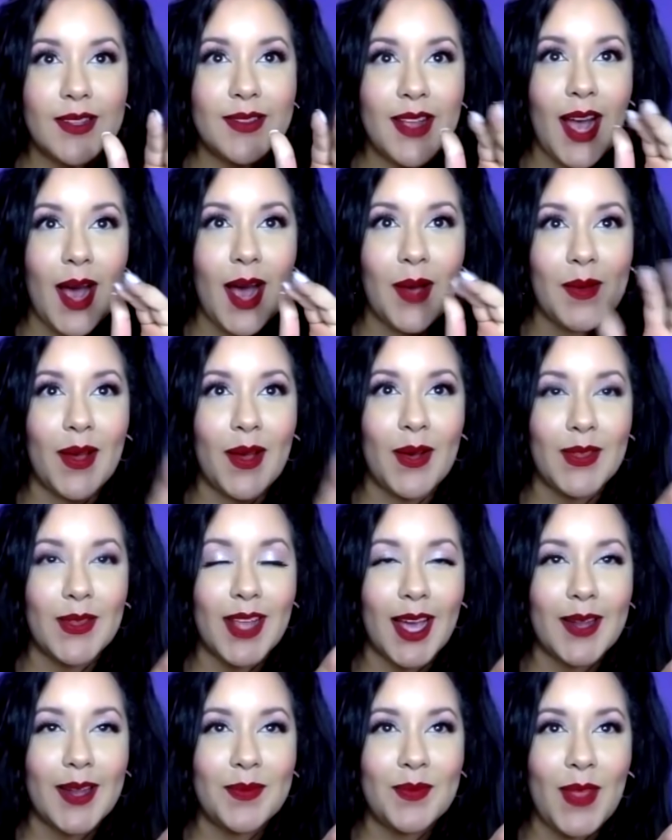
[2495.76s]
Hold
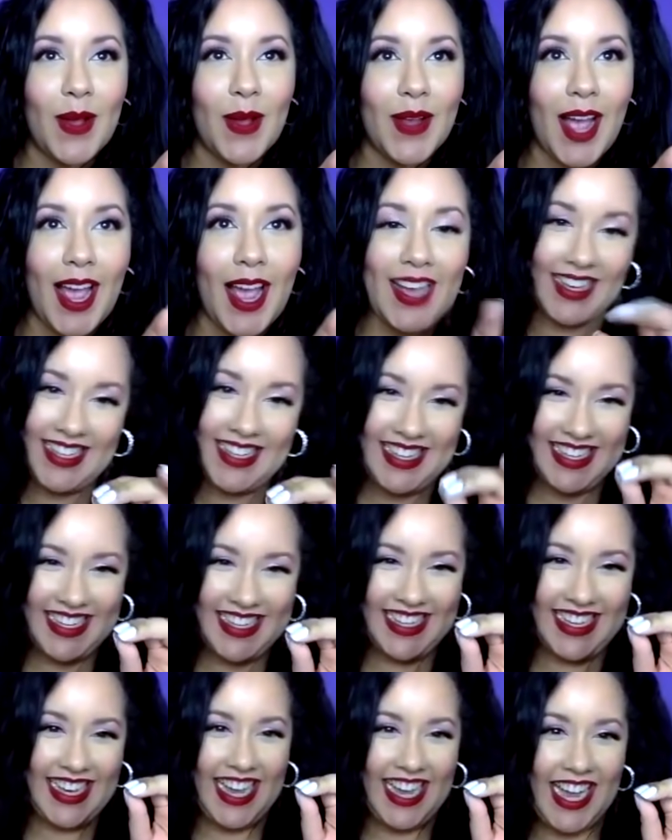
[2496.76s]
on. Okay.
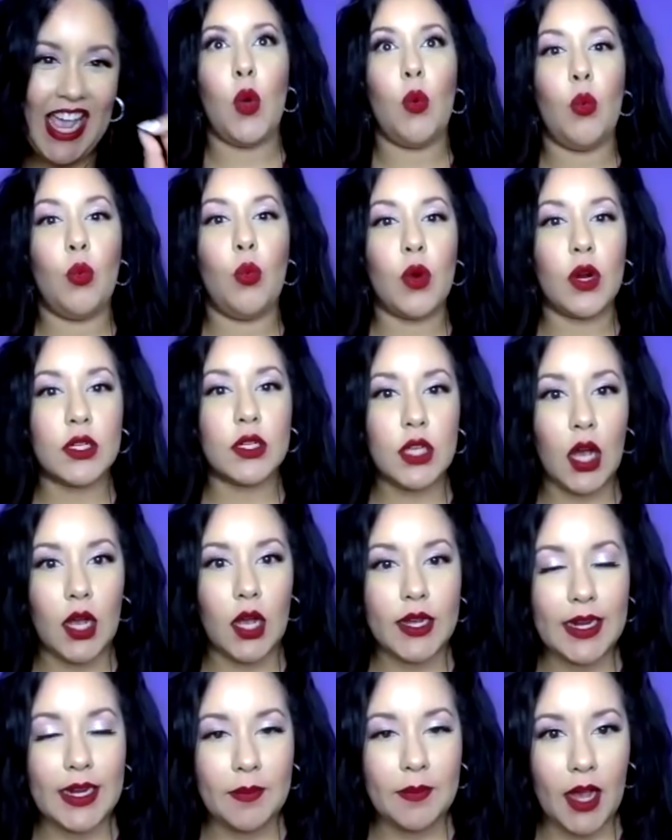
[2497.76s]
We're
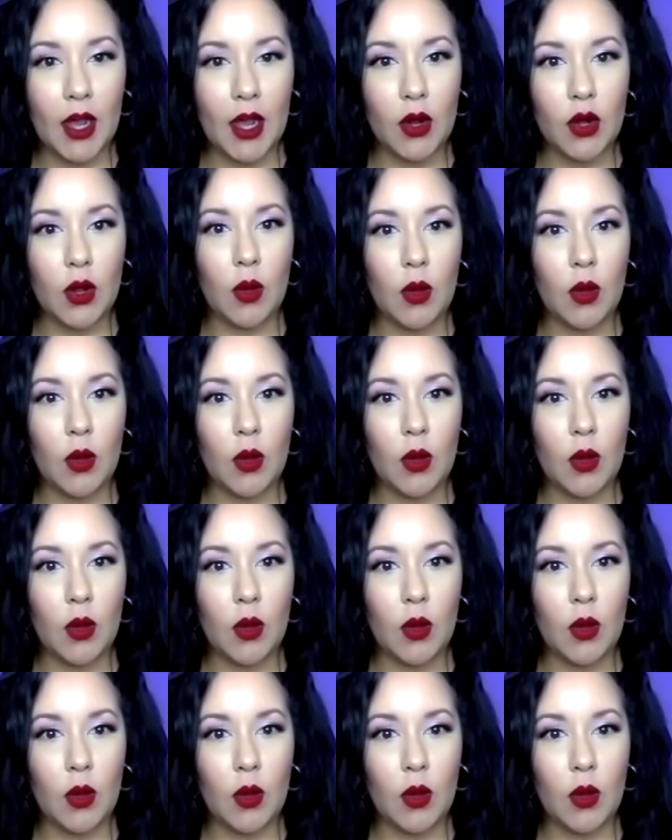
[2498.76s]
talking about